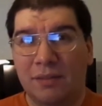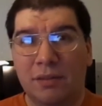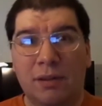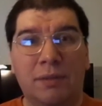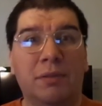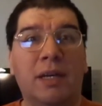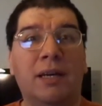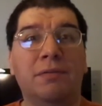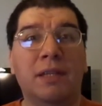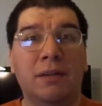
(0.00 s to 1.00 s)
So if you
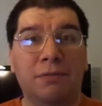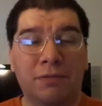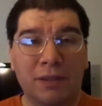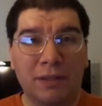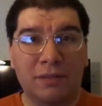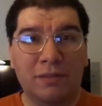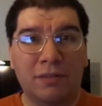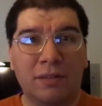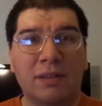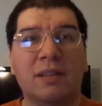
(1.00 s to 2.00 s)
have
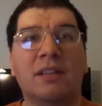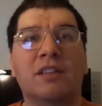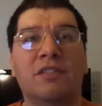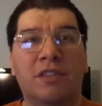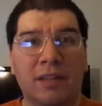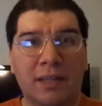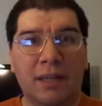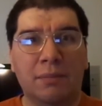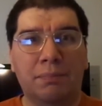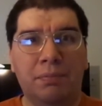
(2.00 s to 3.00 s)
Netflix, check
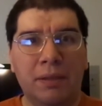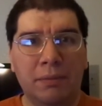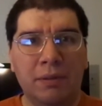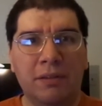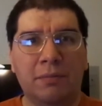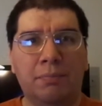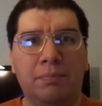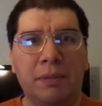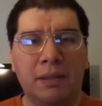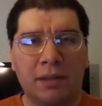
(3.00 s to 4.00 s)
out Pee-Wee's
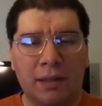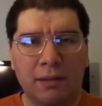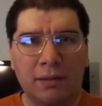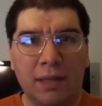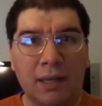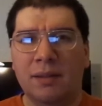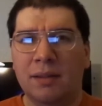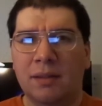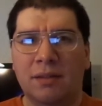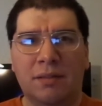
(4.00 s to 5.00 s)
Big Holiday.
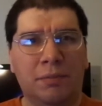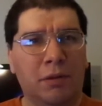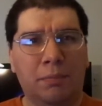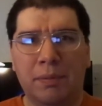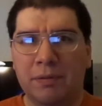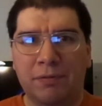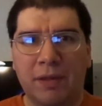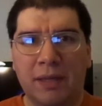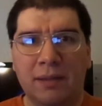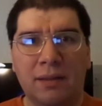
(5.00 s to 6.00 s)
Because if you're a big
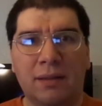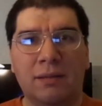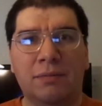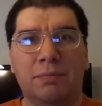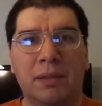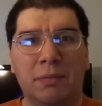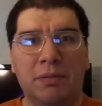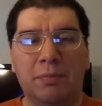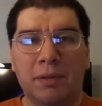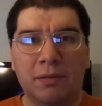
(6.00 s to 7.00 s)
fan of
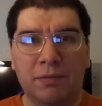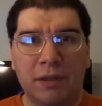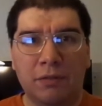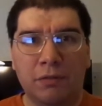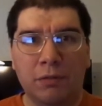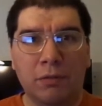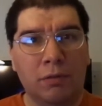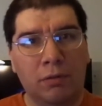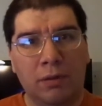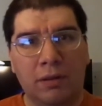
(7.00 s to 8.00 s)
Pee-Wee's Big
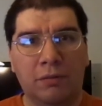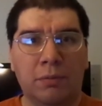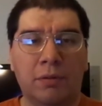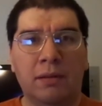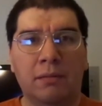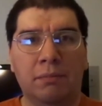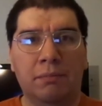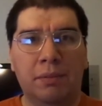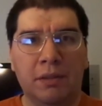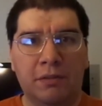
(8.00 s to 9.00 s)
Adventure, as well as
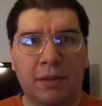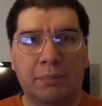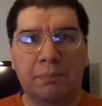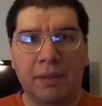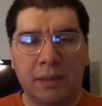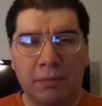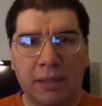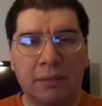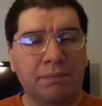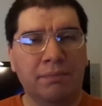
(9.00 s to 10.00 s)
Big Top
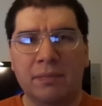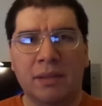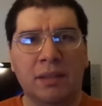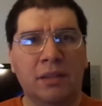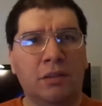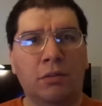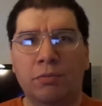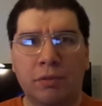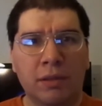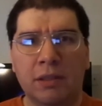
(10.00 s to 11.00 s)
Pee-Wee, you'll
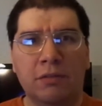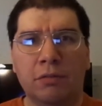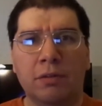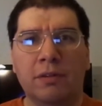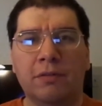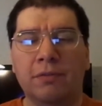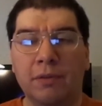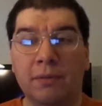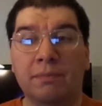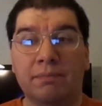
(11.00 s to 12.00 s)
really enjoy this
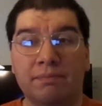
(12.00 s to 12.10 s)
film.